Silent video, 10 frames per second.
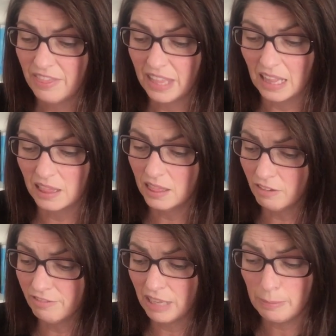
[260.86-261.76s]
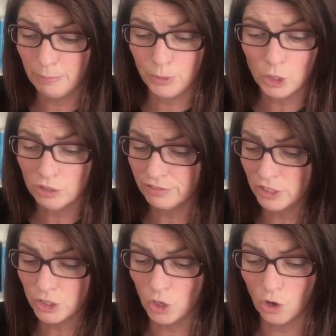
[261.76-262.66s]
That lovely, beautiful
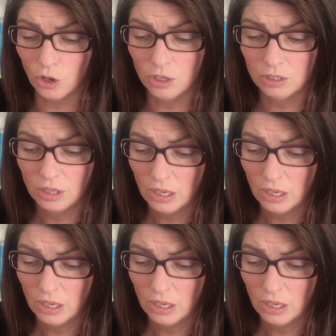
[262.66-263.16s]
doll